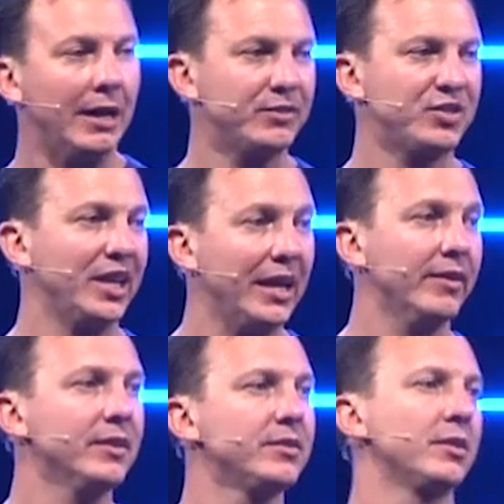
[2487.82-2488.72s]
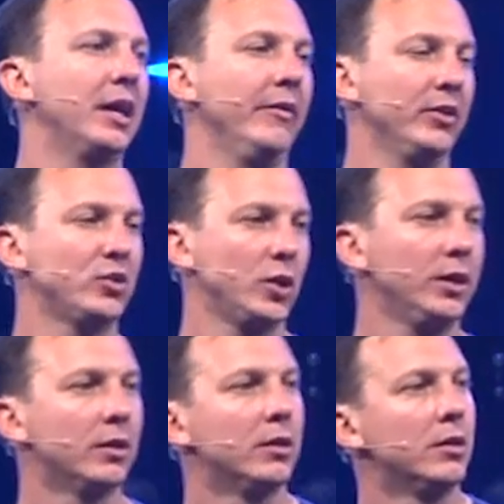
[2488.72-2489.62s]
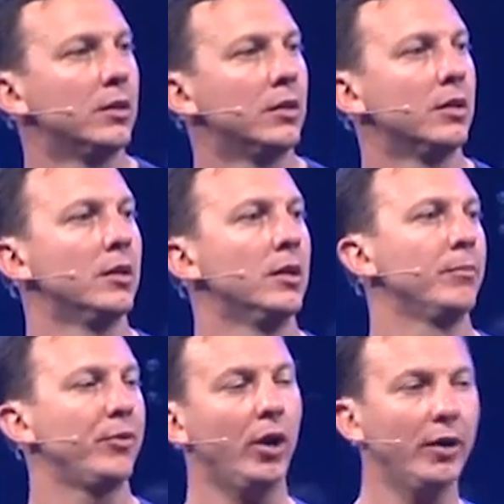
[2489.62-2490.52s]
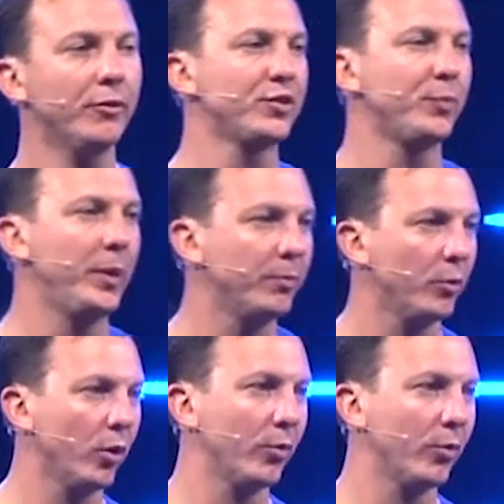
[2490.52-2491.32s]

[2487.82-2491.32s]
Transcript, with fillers: have to say this, obviously. But there are hundreds of people